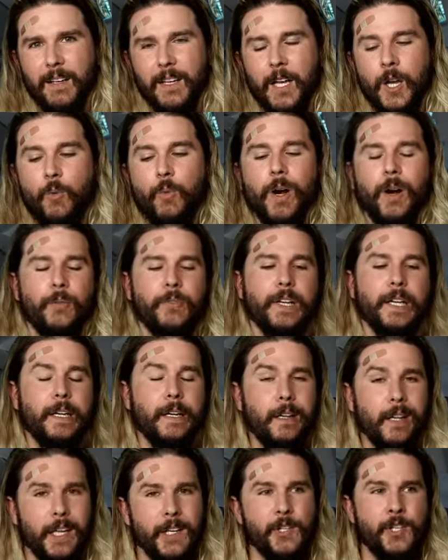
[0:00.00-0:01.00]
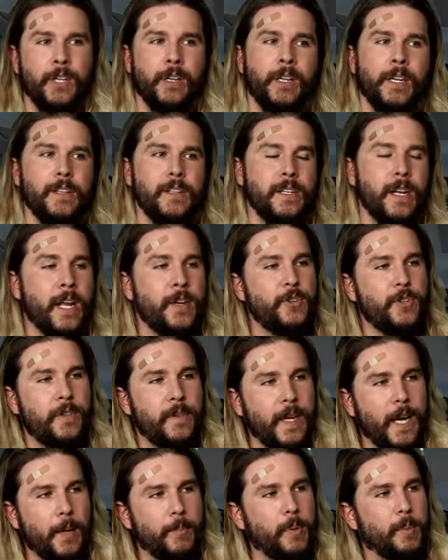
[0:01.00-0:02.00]
Well, the hill engine is an engine
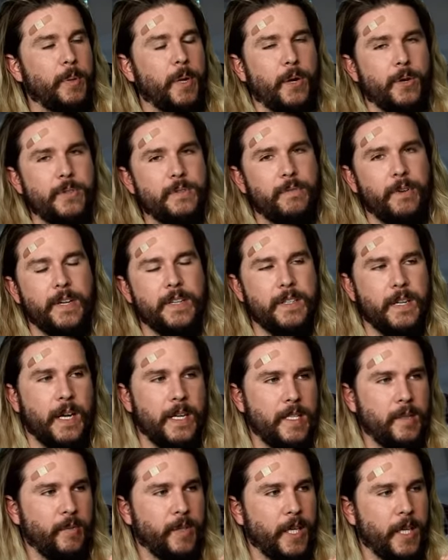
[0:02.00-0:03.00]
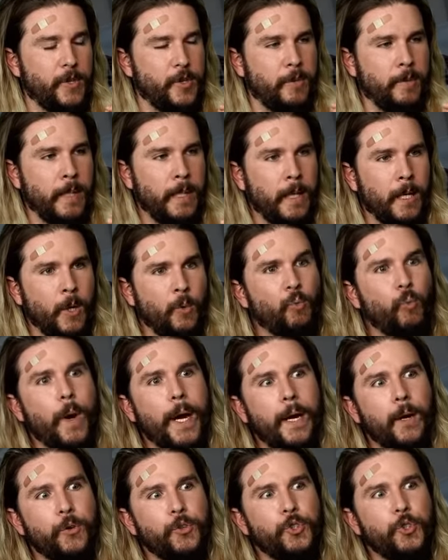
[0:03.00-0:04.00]
that I propose, very scientific engine,
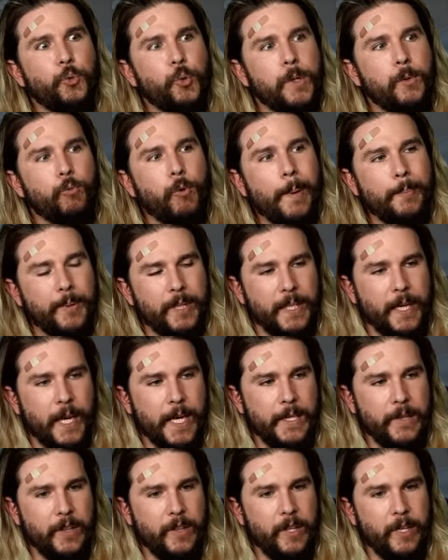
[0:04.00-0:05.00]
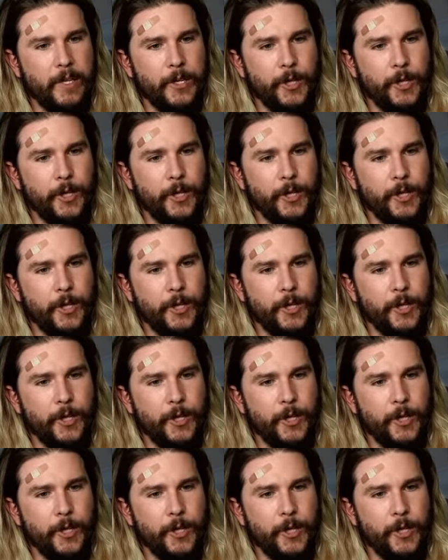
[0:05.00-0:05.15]
where you would replicate the